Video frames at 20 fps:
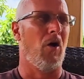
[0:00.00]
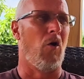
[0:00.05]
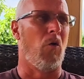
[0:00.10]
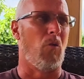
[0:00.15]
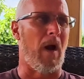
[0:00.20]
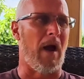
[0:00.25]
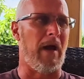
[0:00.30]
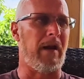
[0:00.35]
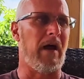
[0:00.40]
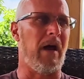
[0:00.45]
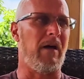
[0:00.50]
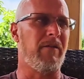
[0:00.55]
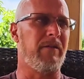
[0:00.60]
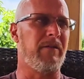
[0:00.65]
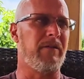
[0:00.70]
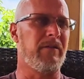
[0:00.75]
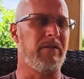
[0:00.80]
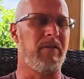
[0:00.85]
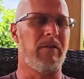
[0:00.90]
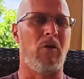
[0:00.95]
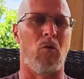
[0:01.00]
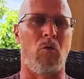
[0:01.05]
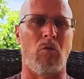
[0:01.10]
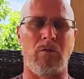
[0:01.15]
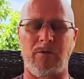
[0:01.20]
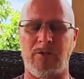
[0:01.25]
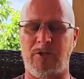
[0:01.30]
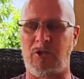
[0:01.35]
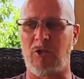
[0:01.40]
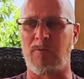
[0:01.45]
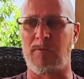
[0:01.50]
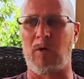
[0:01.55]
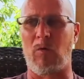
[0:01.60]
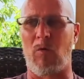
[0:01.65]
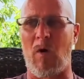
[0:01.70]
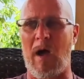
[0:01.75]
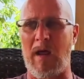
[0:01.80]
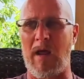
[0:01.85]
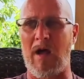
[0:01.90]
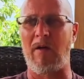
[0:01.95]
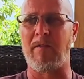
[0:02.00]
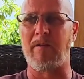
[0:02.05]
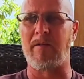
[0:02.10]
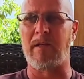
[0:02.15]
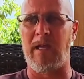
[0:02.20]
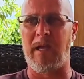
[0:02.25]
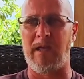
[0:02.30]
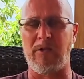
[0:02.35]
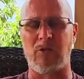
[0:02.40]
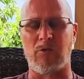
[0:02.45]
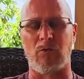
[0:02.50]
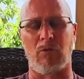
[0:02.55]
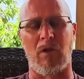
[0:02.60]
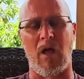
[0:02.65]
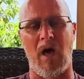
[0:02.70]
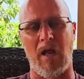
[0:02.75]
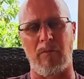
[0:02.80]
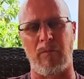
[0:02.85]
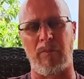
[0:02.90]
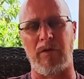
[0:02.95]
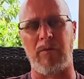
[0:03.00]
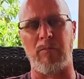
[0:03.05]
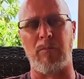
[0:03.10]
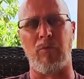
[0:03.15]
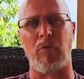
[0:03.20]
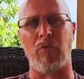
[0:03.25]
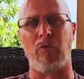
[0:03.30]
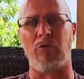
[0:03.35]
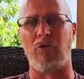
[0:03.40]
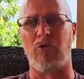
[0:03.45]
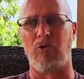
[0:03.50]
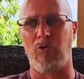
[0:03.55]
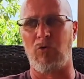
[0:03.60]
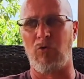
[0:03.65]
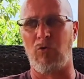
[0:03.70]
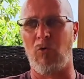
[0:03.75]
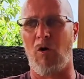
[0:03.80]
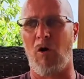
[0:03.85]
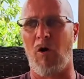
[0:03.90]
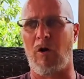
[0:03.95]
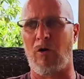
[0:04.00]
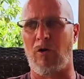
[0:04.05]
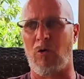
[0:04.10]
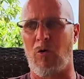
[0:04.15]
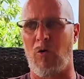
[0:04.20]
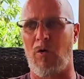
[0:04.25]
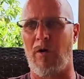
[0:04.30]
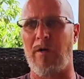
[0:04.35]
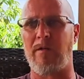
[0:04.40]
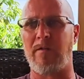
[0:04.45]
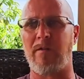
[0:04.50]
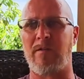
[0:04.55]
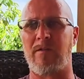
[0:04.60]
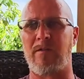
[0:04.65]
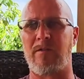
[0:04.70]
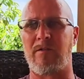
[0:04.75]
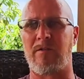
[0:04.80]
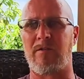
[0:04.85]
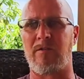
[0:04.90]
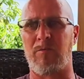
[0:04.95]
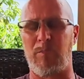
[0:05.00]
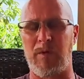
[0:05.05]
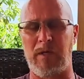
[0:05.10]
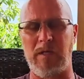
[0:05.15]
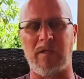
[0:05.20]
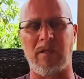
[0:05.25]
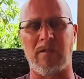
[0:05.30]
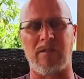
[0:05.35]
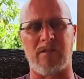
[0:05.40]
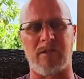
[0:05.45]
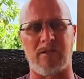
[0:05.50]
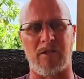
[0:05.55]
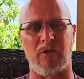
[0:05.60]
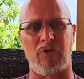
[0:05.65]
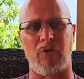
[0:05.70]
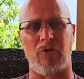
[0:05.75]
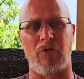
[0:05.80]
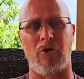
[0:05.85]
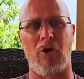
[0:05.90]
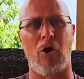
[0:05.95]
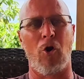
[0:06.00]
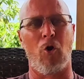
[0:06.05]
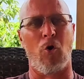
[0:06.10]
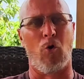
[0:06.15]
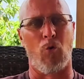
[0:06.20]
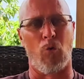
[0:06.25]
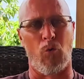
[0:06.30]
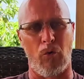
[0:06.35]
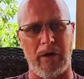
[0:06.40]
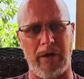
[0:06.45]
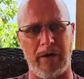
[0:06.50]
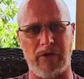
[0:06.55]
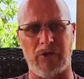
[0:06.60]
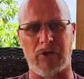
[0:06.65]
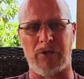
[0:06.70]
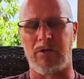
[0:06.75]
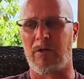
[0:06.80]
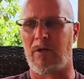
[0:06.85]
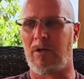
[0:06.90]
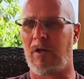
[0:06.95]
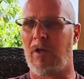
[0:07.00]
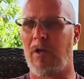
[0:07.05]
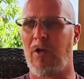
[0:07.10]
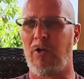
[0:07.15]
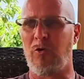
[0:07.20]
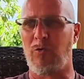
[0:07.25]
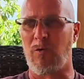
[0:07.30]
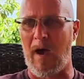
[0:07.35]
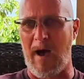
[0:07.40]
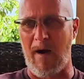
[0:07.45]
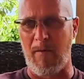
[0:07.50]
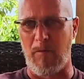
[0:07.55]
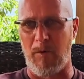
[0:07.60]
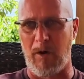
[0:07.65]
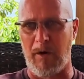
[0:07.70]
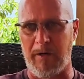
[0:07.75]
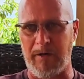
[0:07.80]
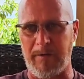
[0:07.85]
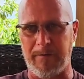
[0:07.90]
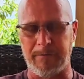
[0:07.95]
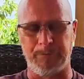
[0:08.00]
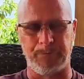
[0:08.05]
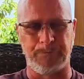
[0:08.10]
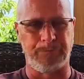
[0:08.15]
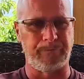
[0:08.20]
right out of the gate, to a lot of people, you are going to be considered rich. You have money.